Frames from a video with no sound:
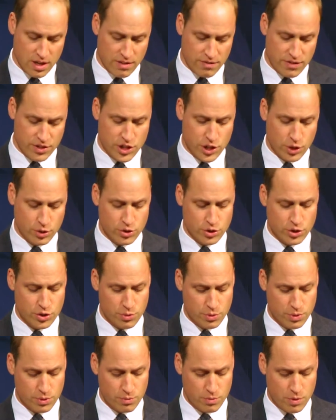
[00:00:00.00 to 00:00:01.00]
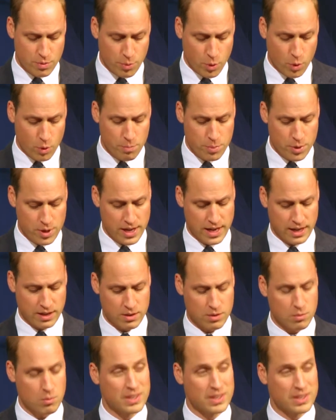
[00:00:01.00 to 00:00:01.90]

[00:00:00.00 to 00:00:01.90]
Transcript: for children to report bullying